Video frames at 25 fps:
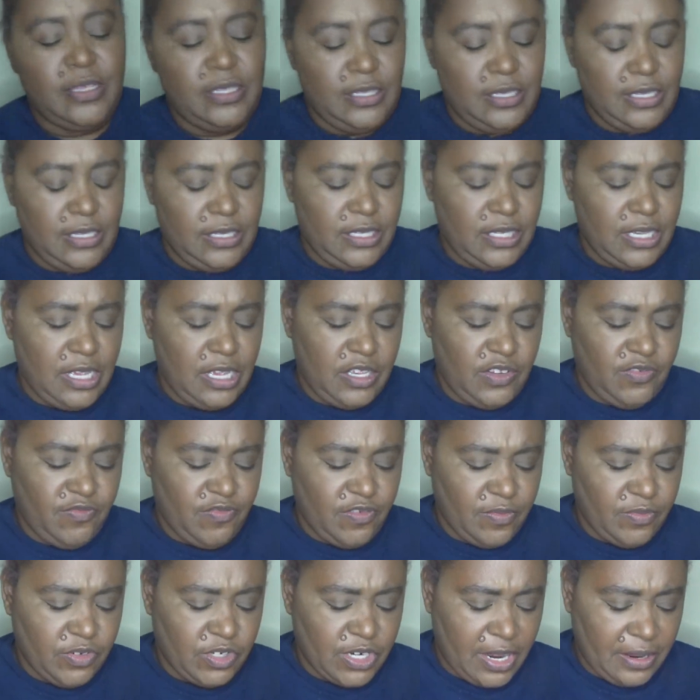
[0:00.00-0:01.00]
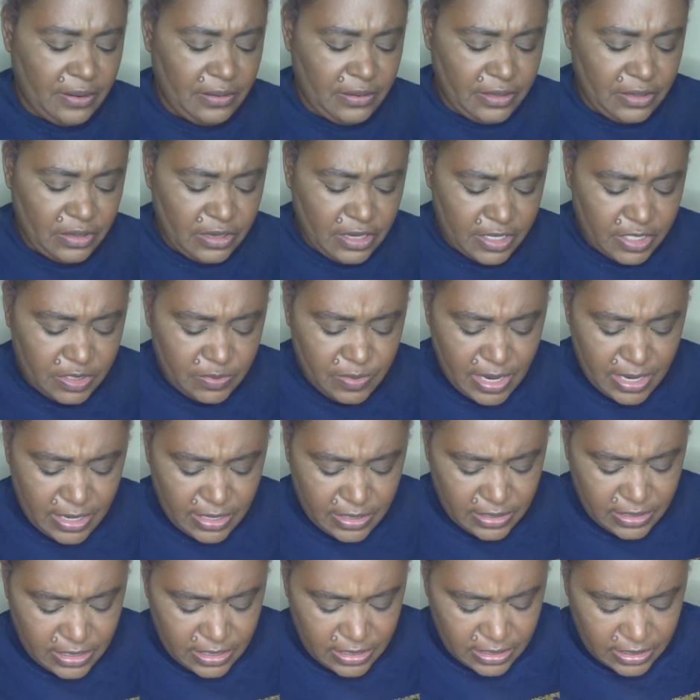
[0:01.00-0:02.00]
This is from Jaclyn Cosmetics.
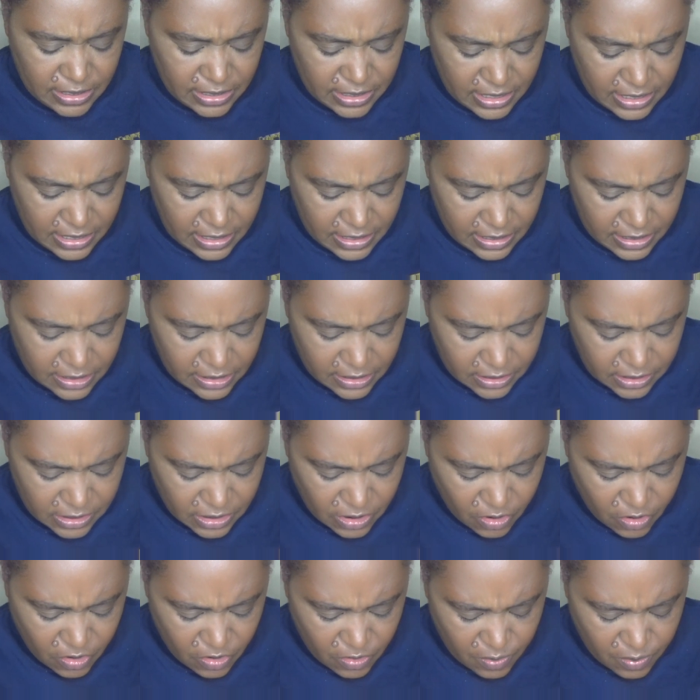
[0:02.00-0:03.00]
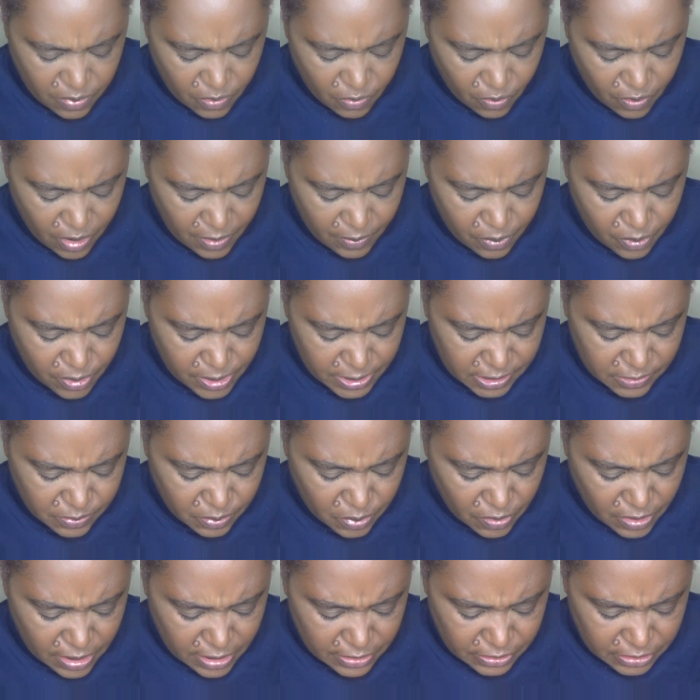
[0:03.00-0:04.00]
This is her
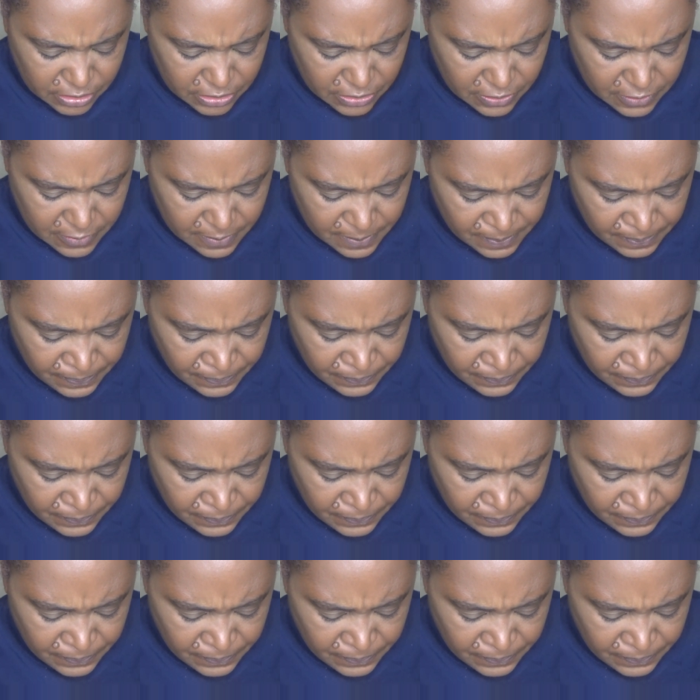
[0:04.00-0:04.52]
bronzer.